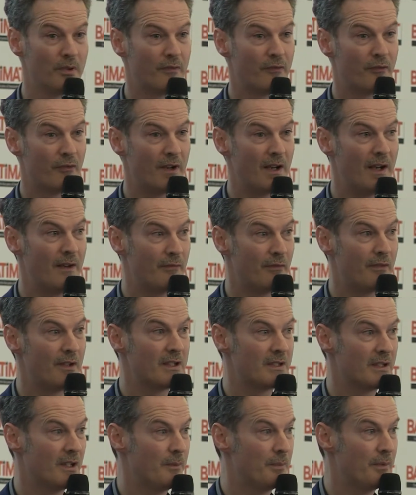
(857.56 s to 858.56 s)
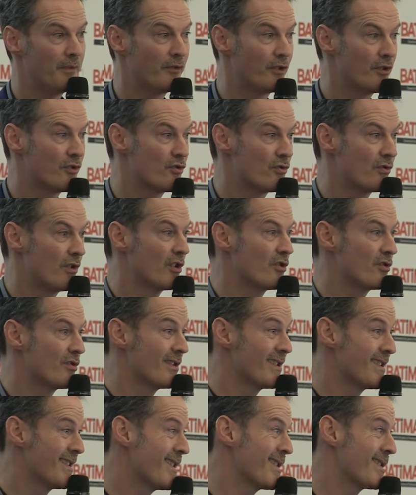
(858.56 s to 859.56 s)
for every type of
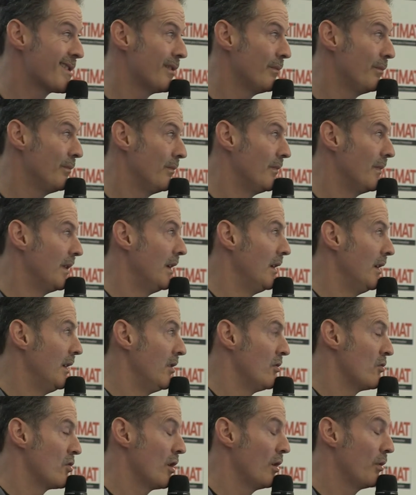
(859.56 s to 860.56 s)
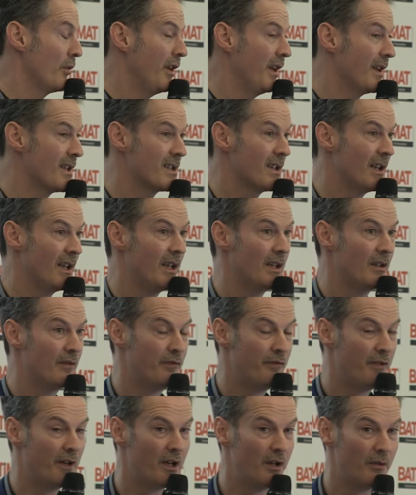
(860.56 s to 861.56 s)
construction system. So things like
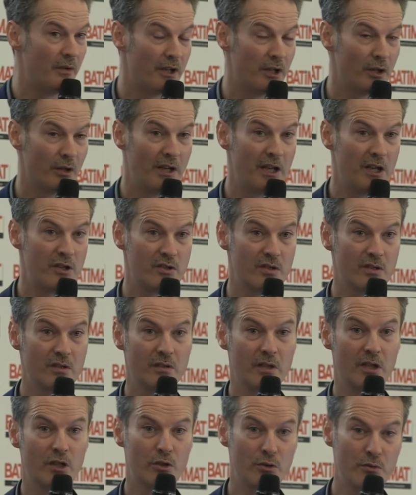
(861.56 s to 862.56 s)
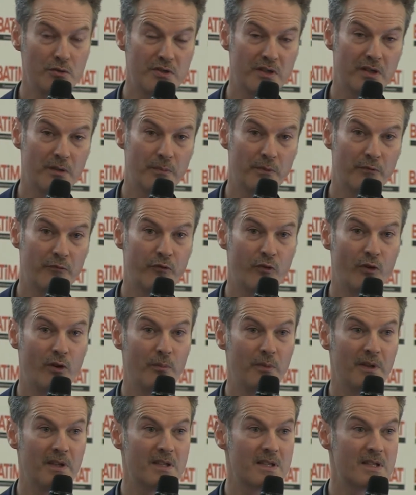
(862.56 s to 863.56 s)
fire regulation, acoustic
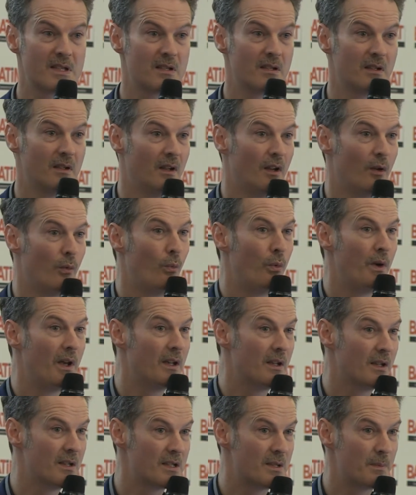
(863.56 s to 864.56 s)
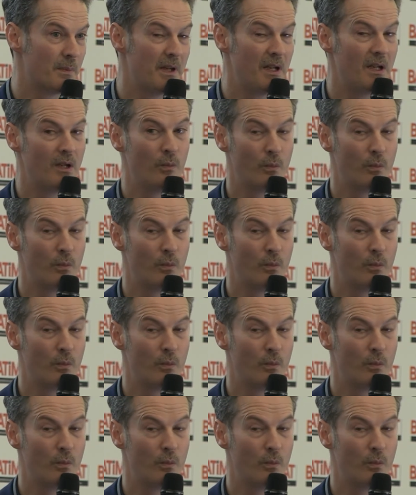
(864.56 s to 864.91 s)
performance, wind speed,